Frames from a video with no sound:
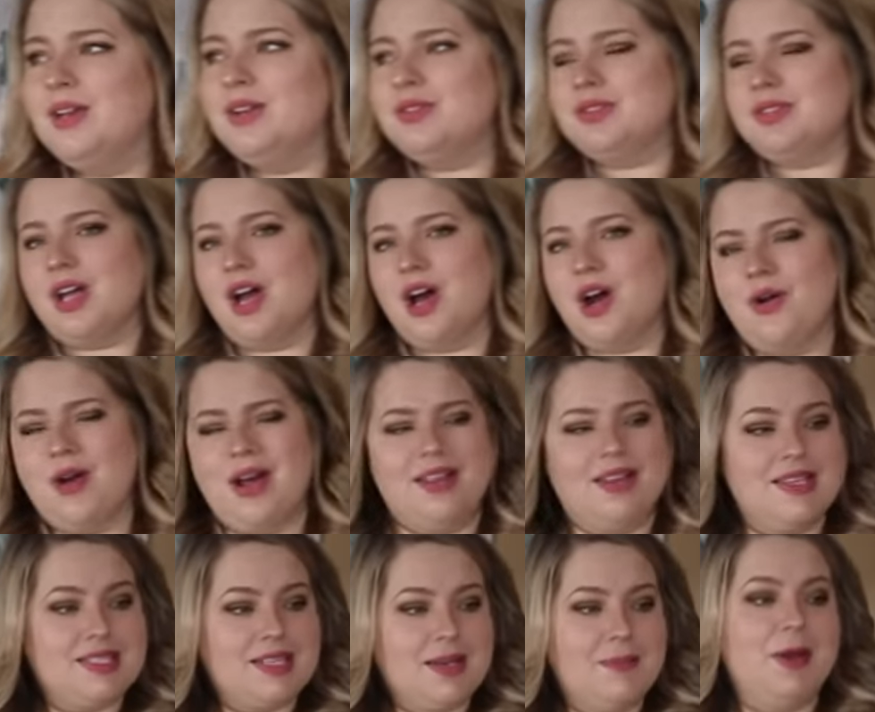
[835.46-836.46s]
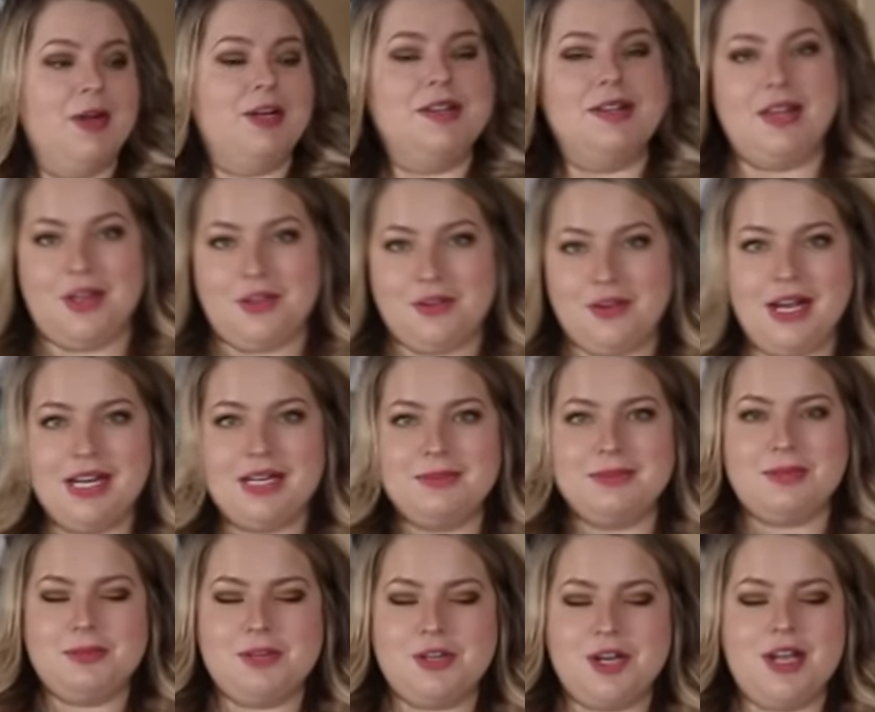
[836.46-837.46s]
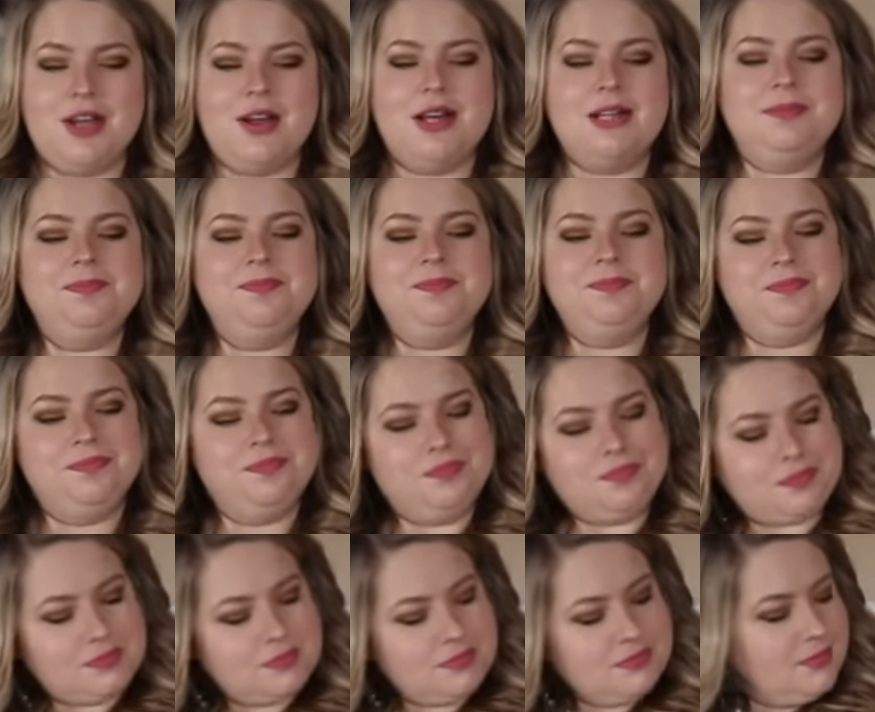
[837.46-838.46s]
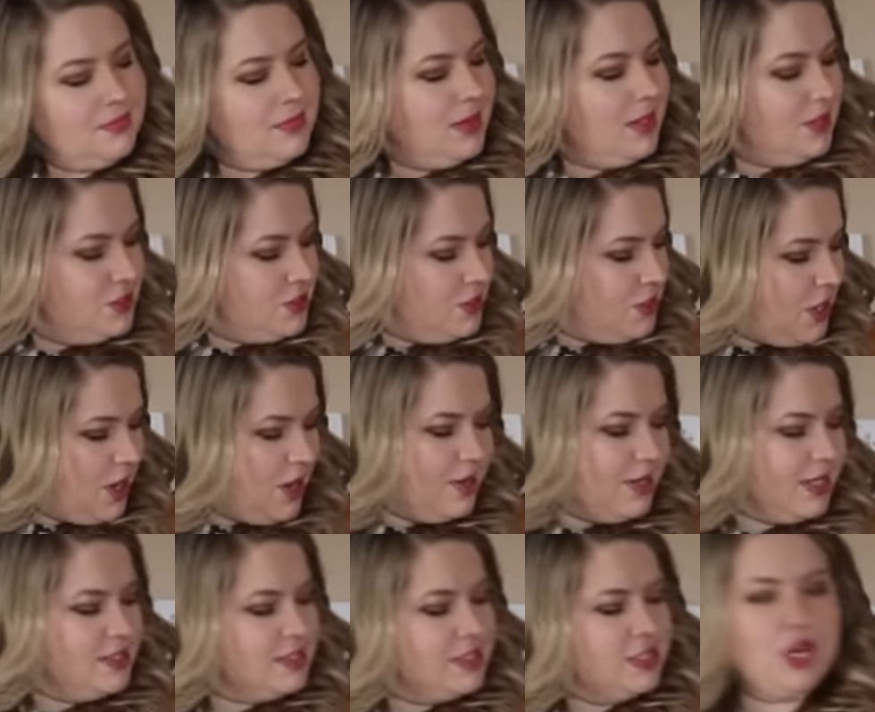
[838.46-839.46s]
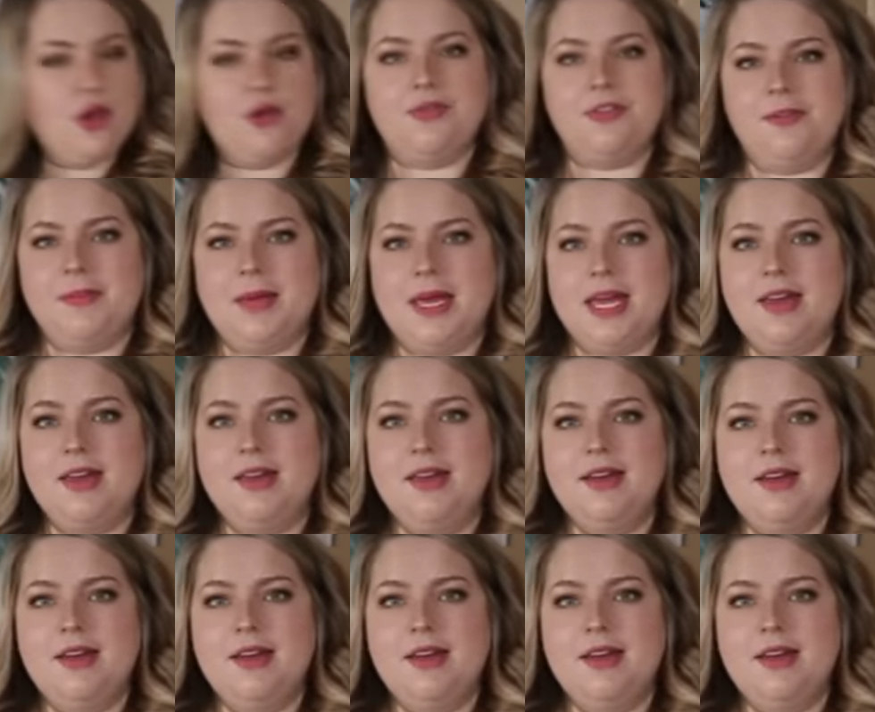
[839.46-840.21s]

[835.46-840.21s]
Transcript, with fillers: So at least compared to the other items I'm trying on. So the cardigan's a no for me.